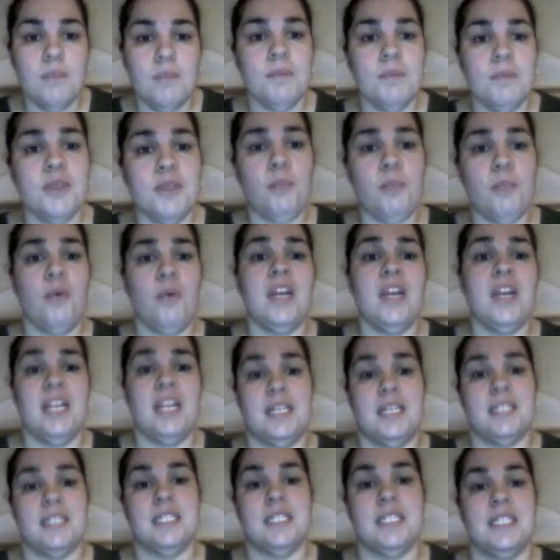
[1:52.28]
But the point
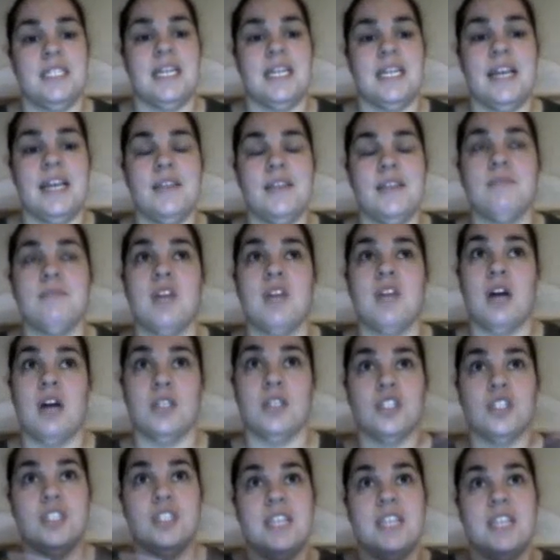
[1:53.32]
is to get them to
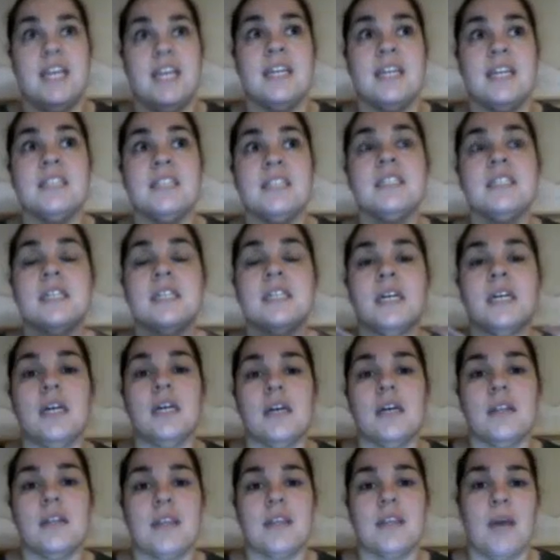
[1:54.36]
understand
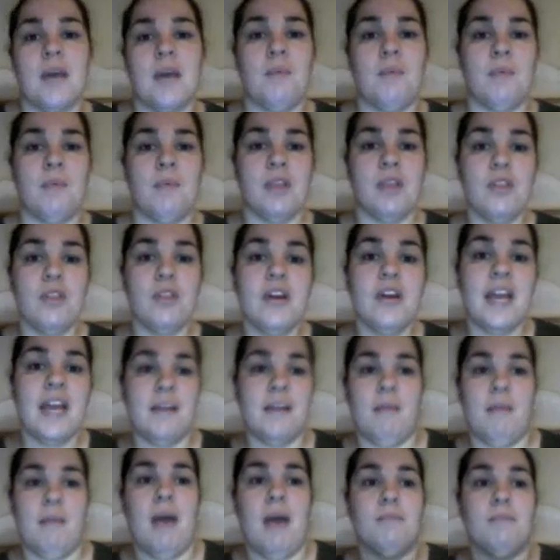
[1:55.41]
that when we look at
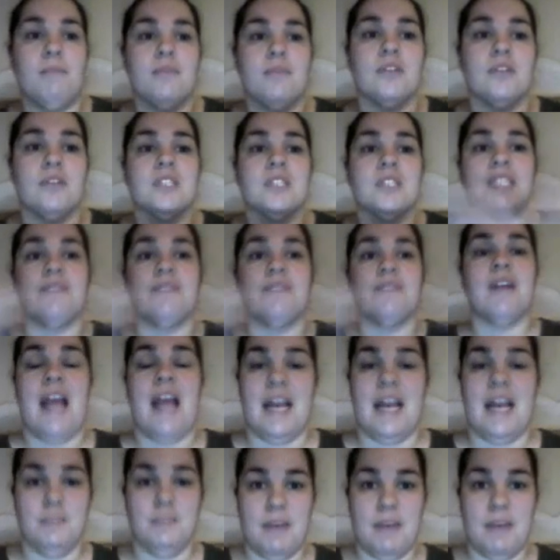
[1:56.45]
a map, there's different
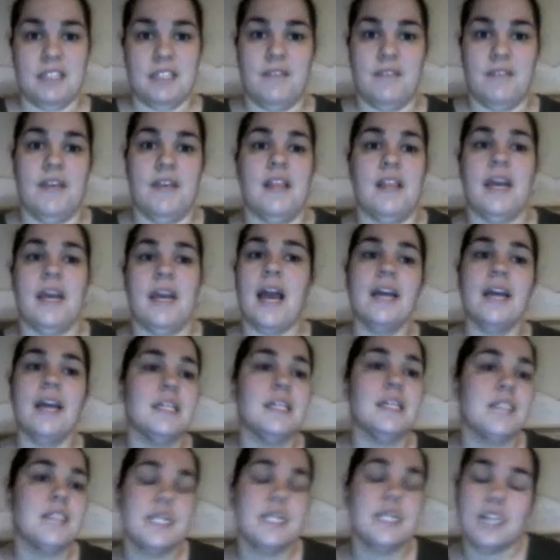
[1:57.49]
aspects of it. Like I
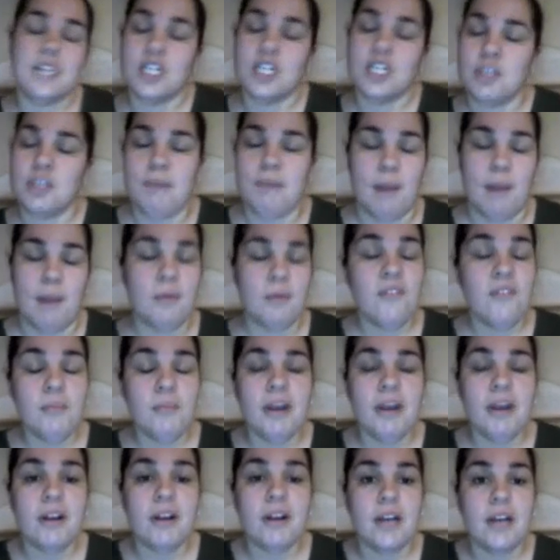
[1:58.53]
can say, touch a map of
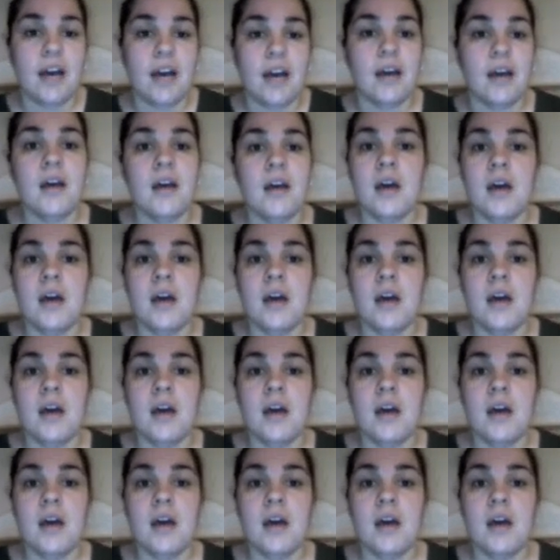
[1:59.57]
America,